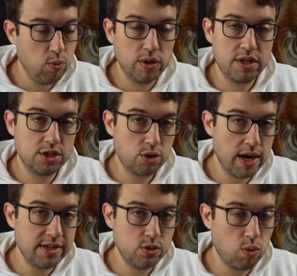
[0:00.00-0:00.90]
what they're
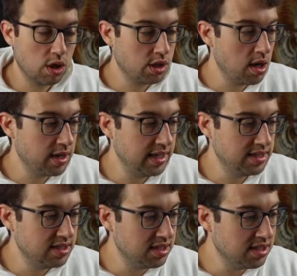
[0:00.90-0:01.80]
trying to work on is
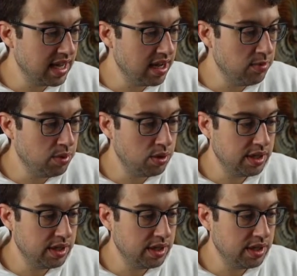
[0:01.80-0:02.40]
sustainable